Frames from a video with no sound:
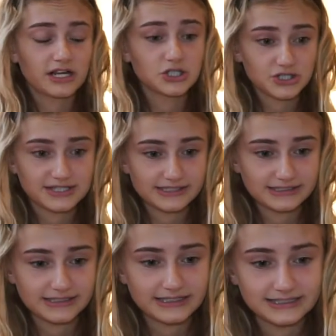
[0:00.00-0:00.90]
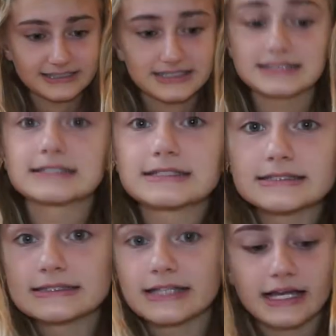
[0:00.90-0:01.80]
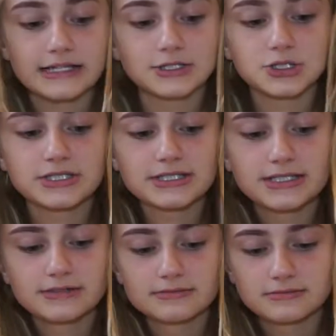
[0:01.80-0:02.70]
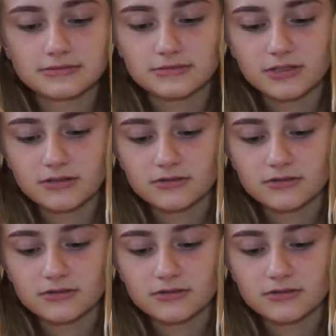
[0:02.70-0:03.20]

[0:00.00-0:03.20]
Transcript: interesting things because this isn't that interesting. No.